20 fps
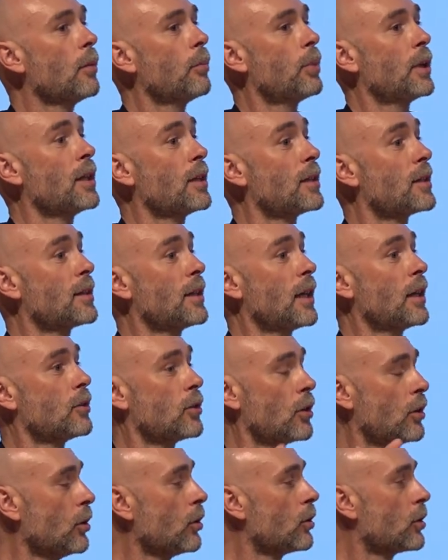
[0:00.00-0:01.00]
but instead
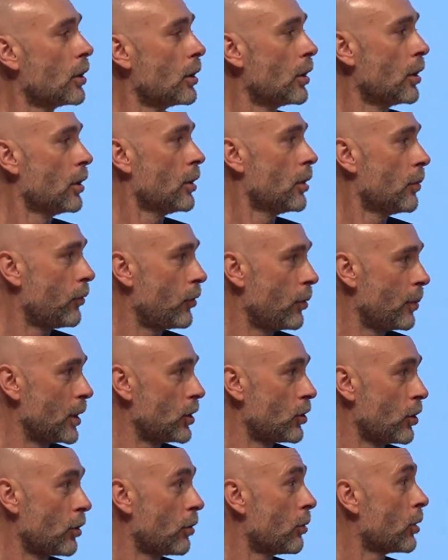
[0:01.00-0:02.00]
to look and learn from
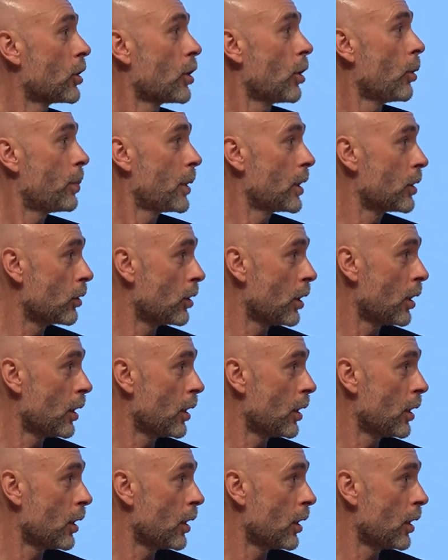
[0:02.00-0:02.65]
each other and copy good